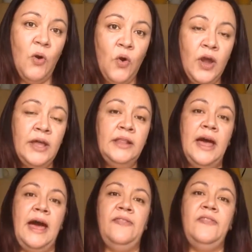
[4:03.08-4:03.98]

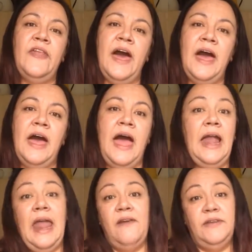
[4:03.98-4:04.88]
oil, and that
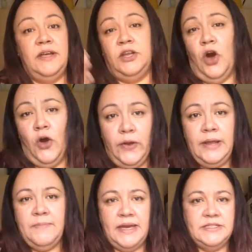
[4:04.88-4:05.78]
a lavender not
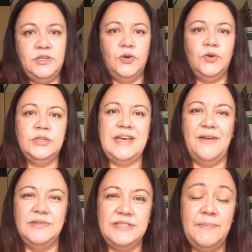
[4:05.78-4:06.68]
only makes your
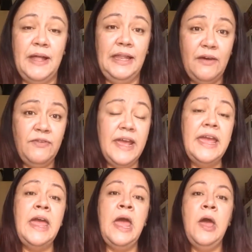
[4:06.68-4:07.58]
towel smell
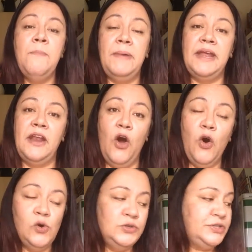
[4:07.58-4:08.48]
lovely, but it
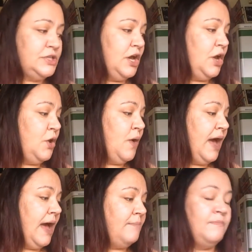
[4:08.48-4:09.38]
also
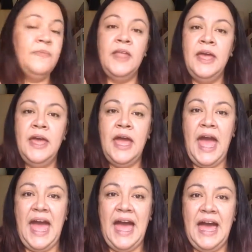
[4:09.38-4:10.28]

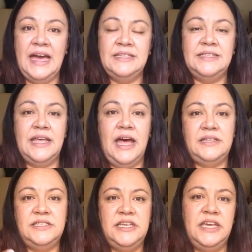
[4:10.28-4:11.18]
has
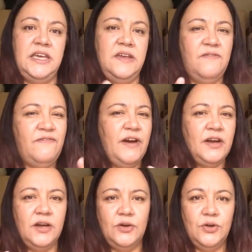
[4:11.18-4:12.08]

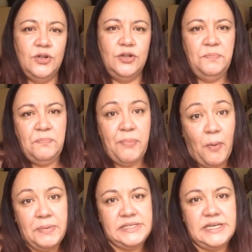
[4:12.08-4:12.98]
antifungal
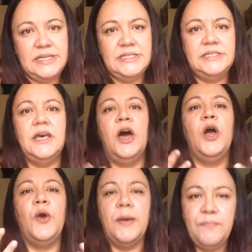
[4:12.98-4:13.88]
properties,
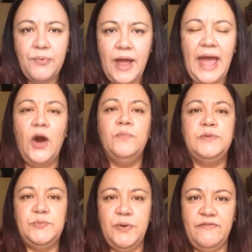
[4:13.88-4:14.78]
so it
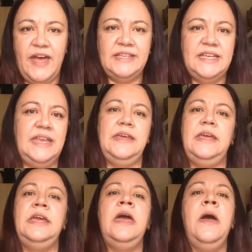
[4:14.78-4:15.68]
helps prevent
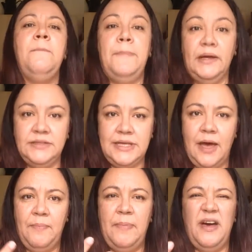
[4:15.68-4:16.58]
any
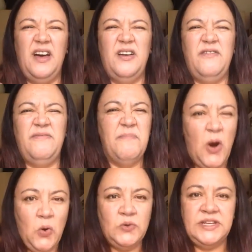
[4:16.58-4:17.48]
buildup of
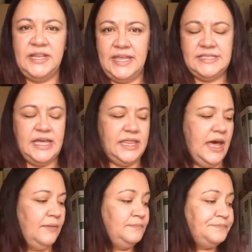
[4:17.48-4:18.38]
mold and things like
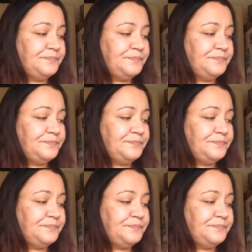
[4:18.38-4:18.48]
that.